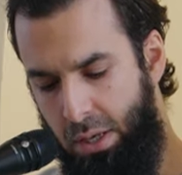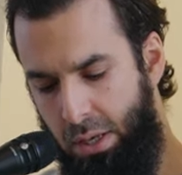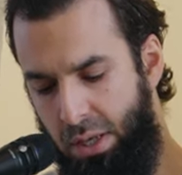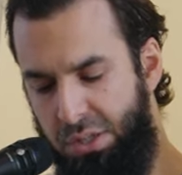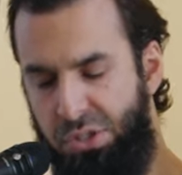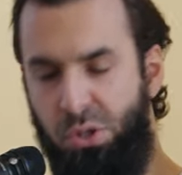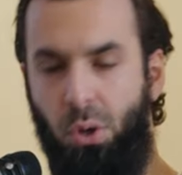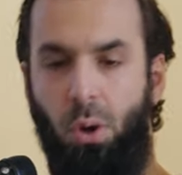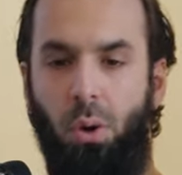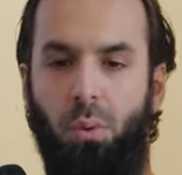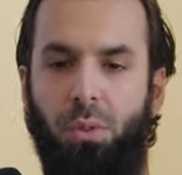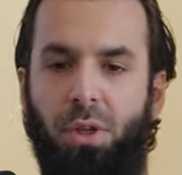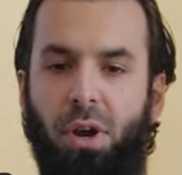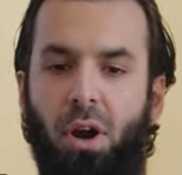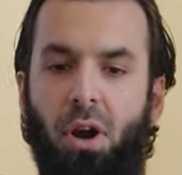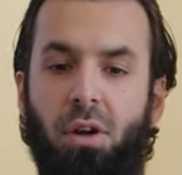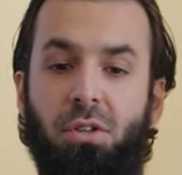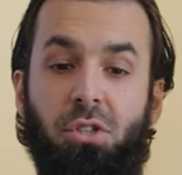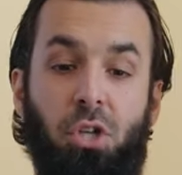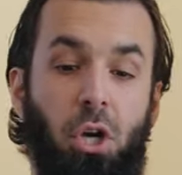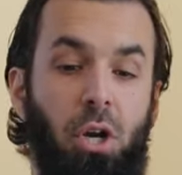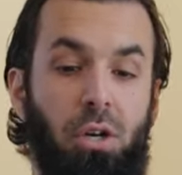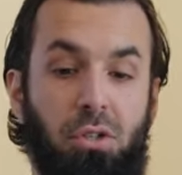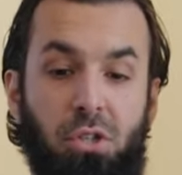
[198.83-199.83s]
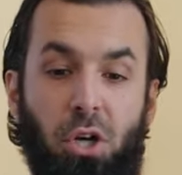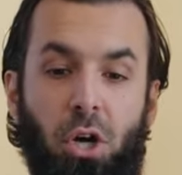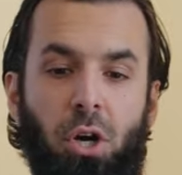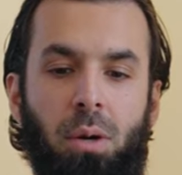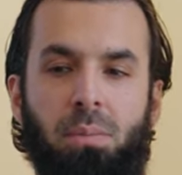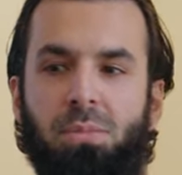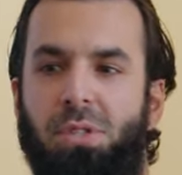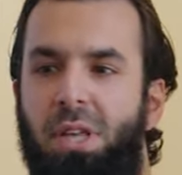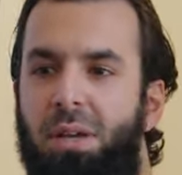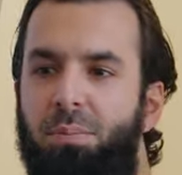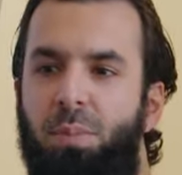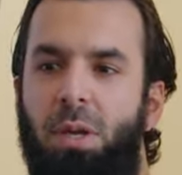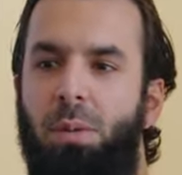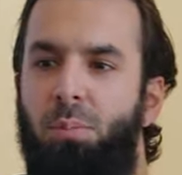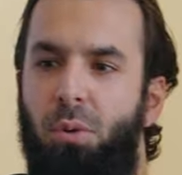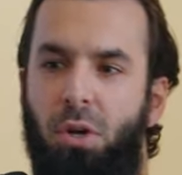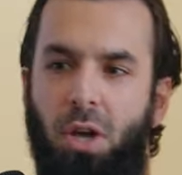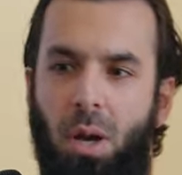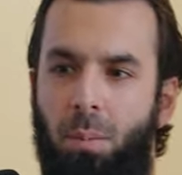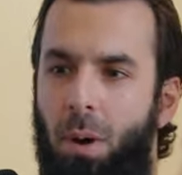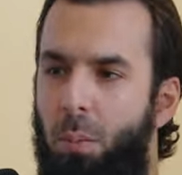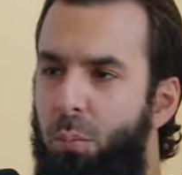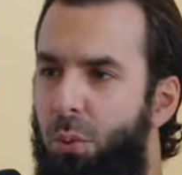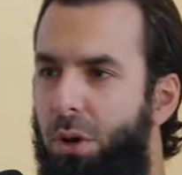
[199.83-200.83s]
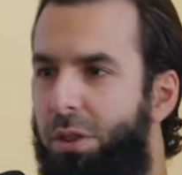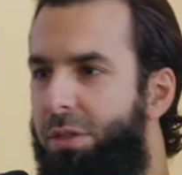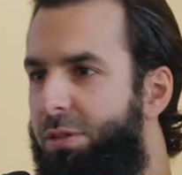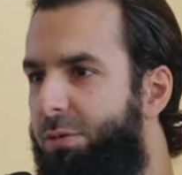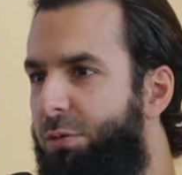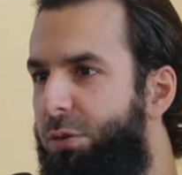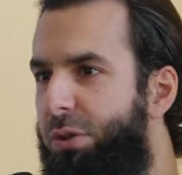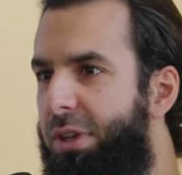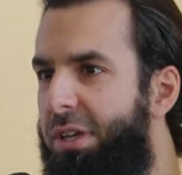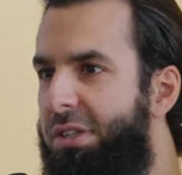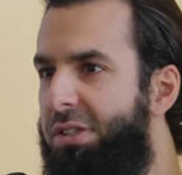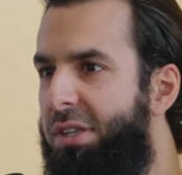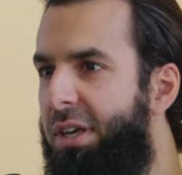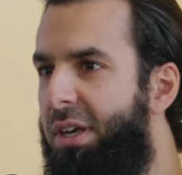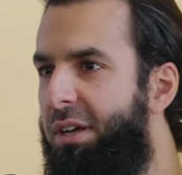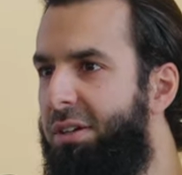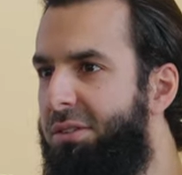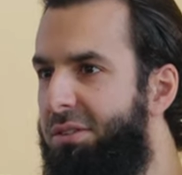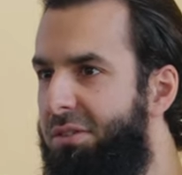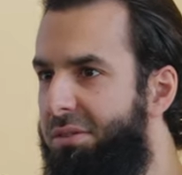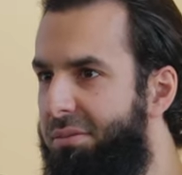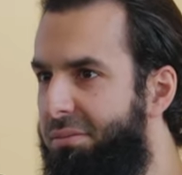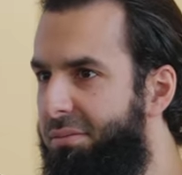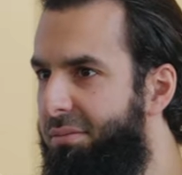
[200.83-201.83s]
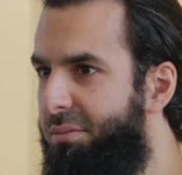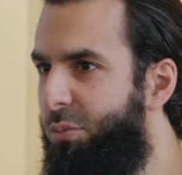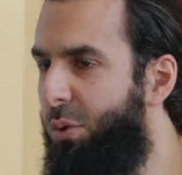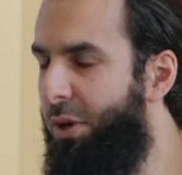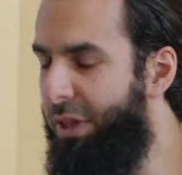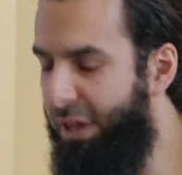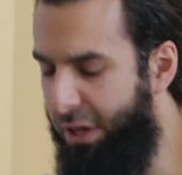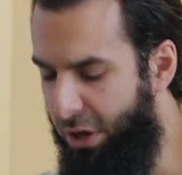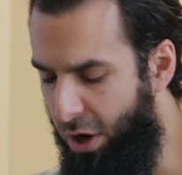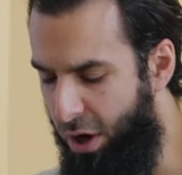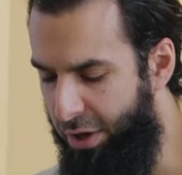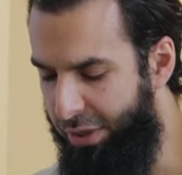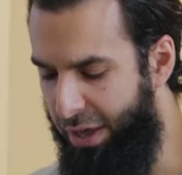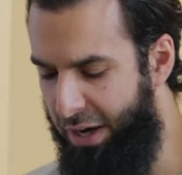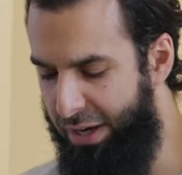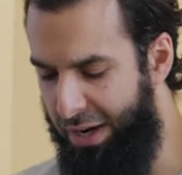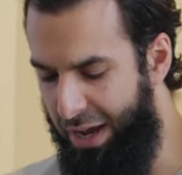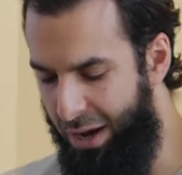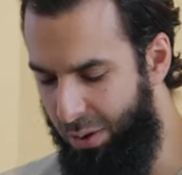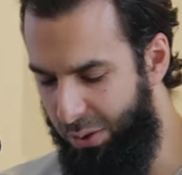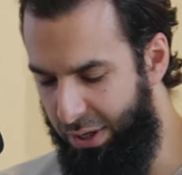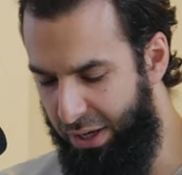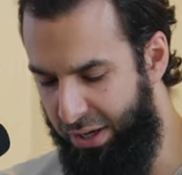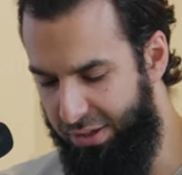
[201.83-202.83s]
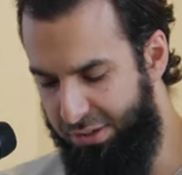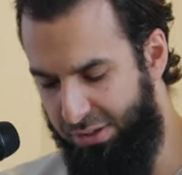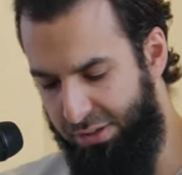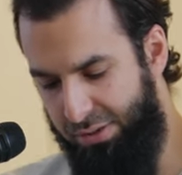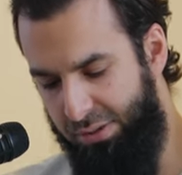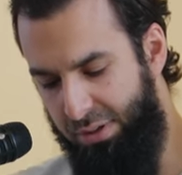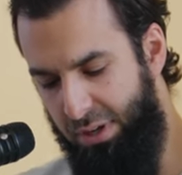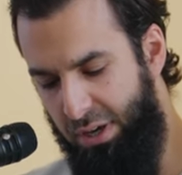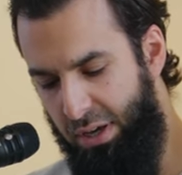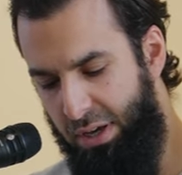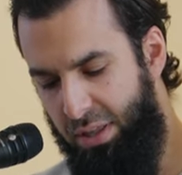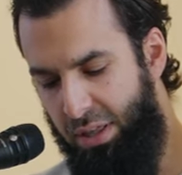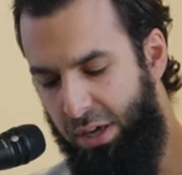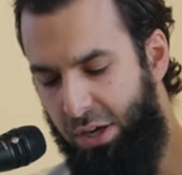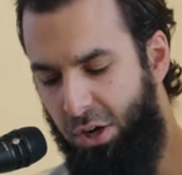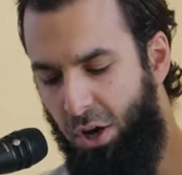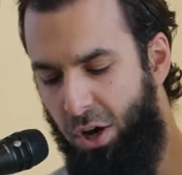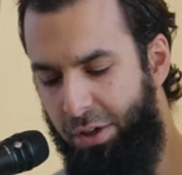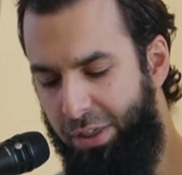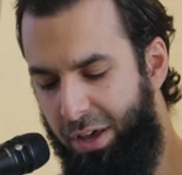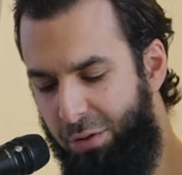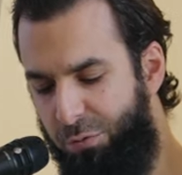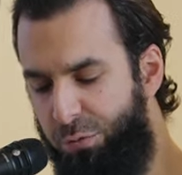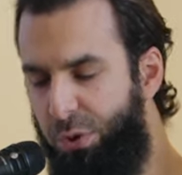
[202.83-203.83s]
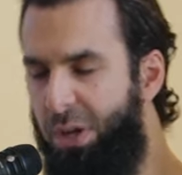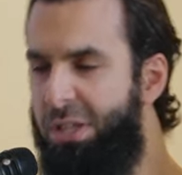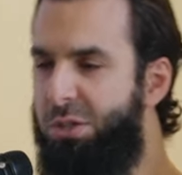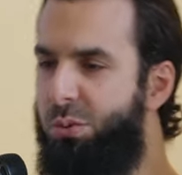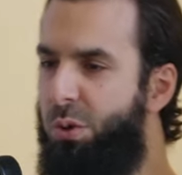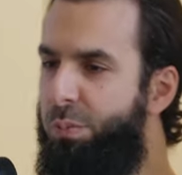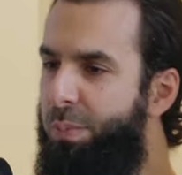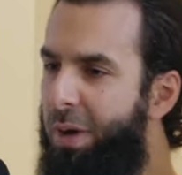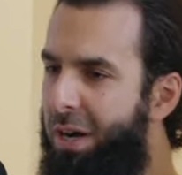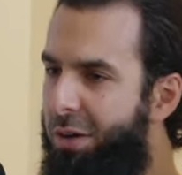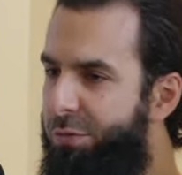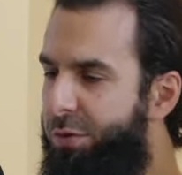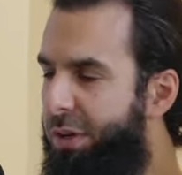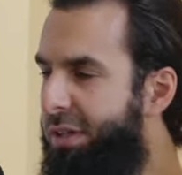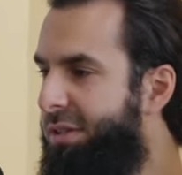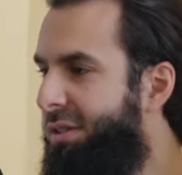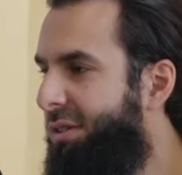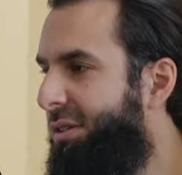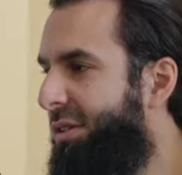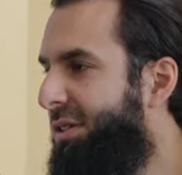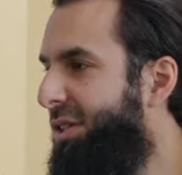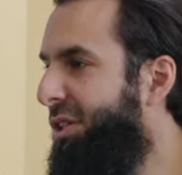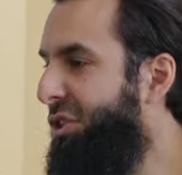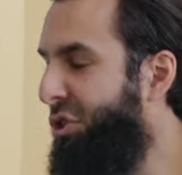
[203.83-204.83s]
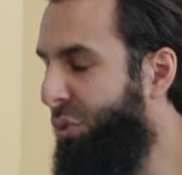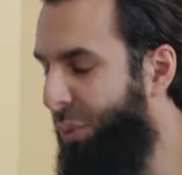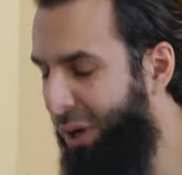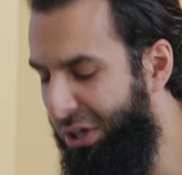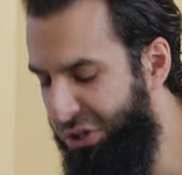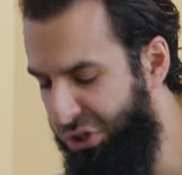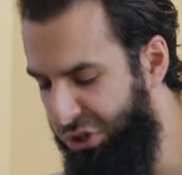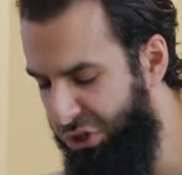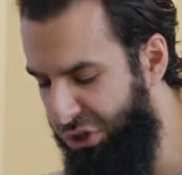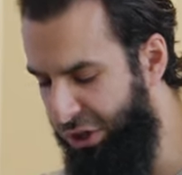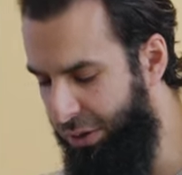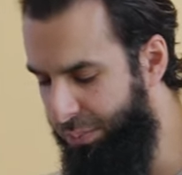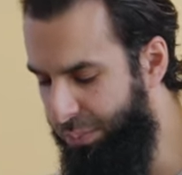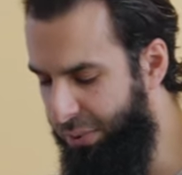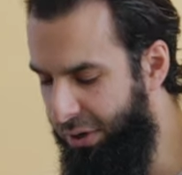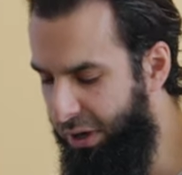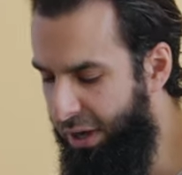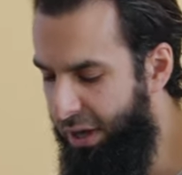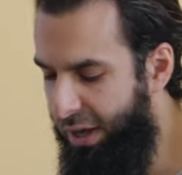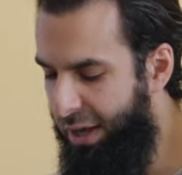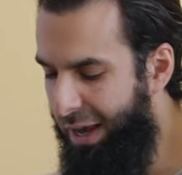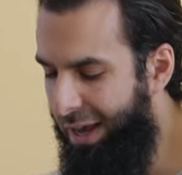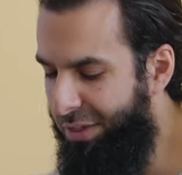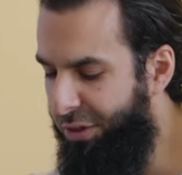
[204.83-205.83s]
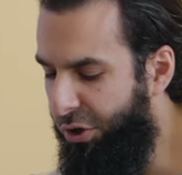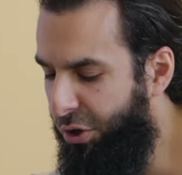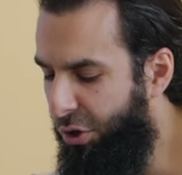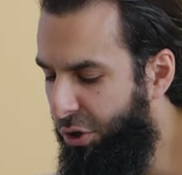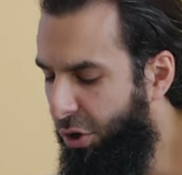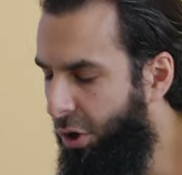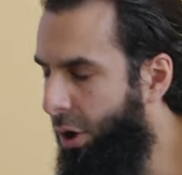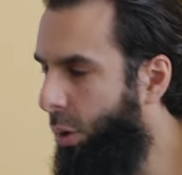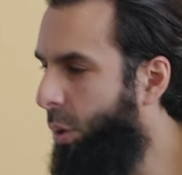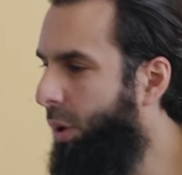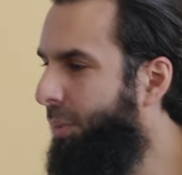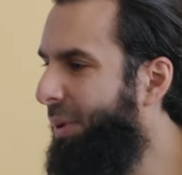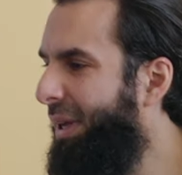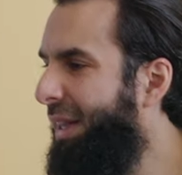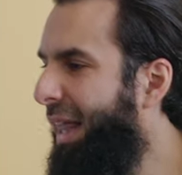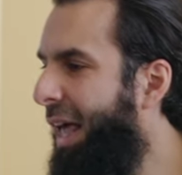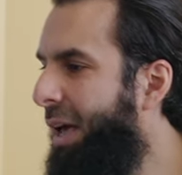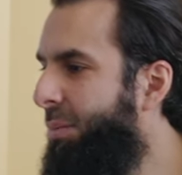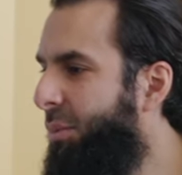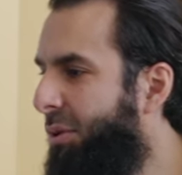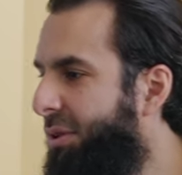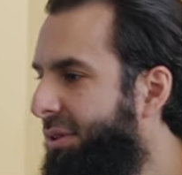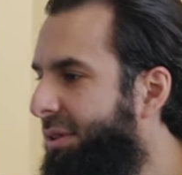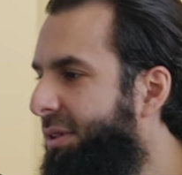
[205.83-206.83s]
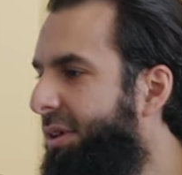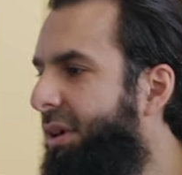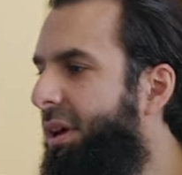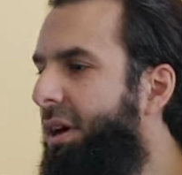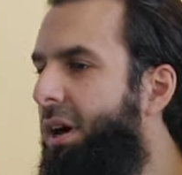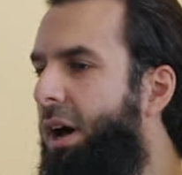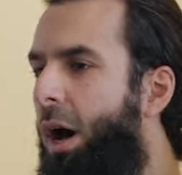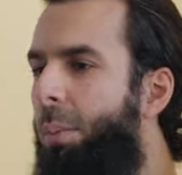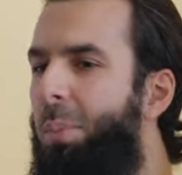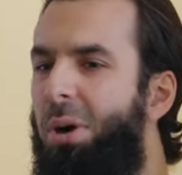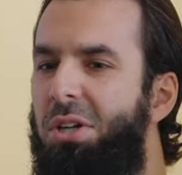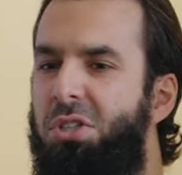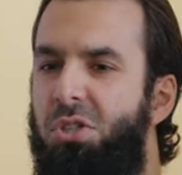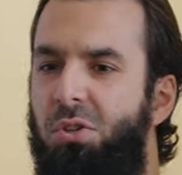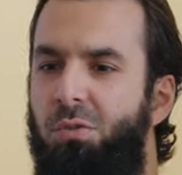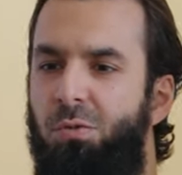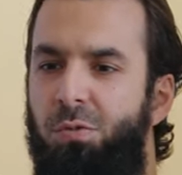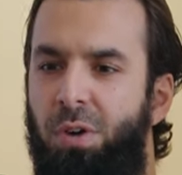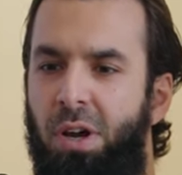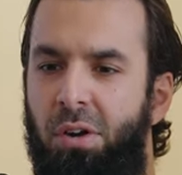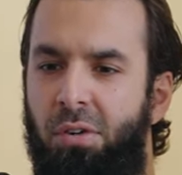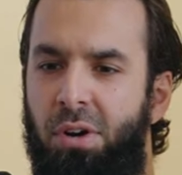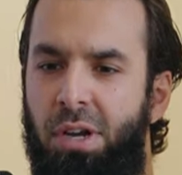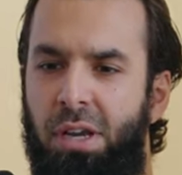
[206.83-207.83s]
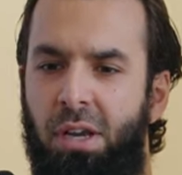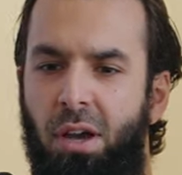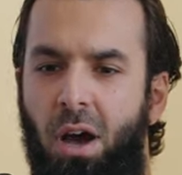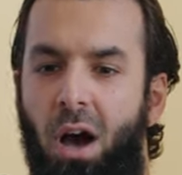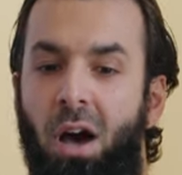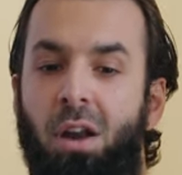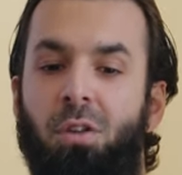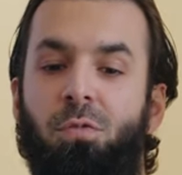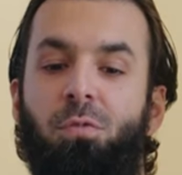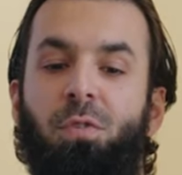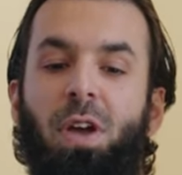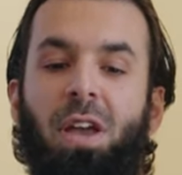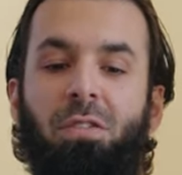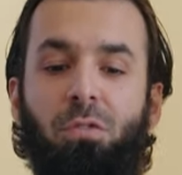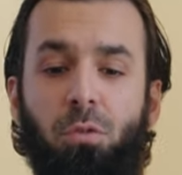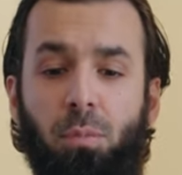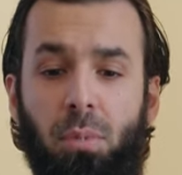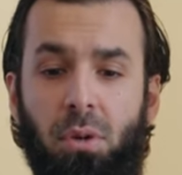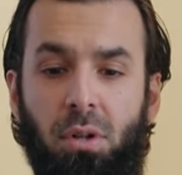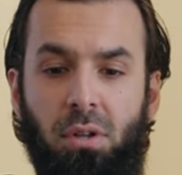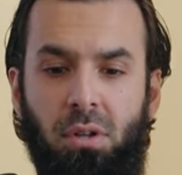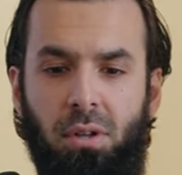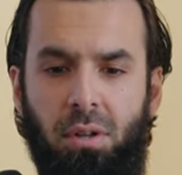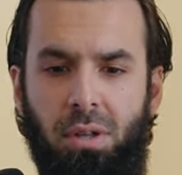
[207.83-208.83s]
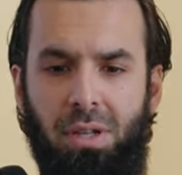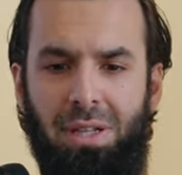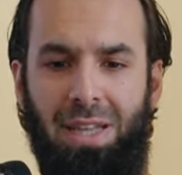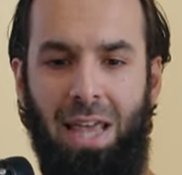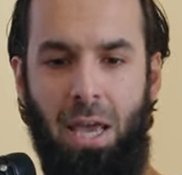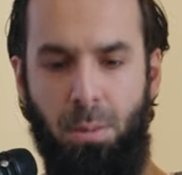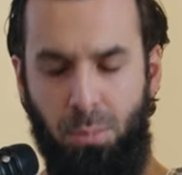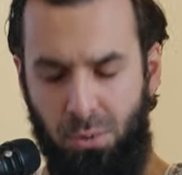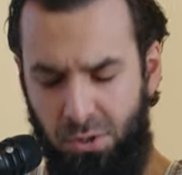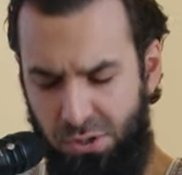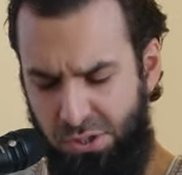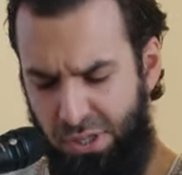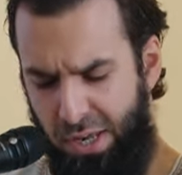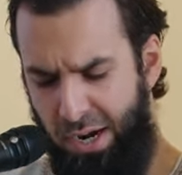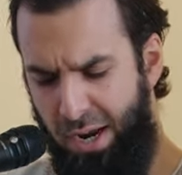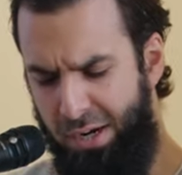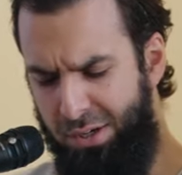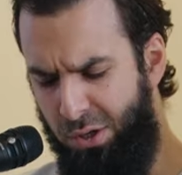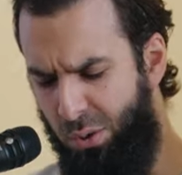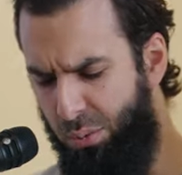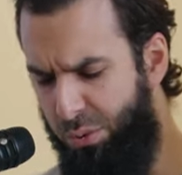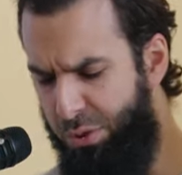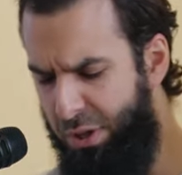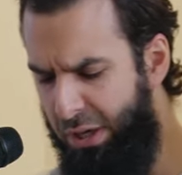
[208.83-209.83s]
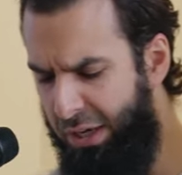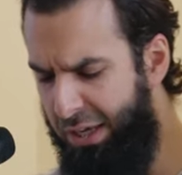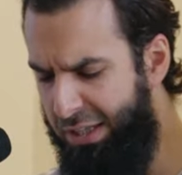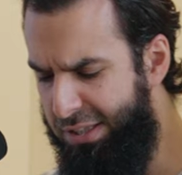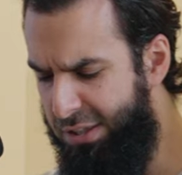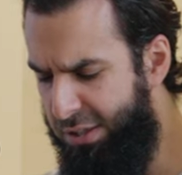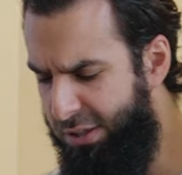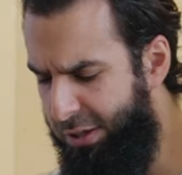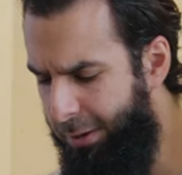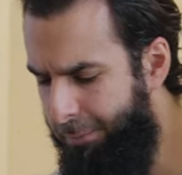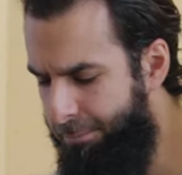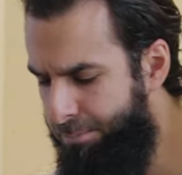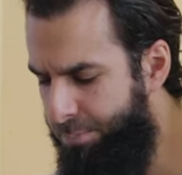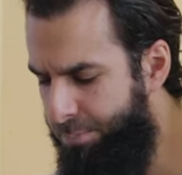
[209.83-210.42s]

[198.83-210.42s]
And so there are ter- terms that people come up with for these things. What do they call that nowadays? They call that friends with benefits, a situationship. And the girl will be labeled a bunch of very unfavorable labels that I don't think it's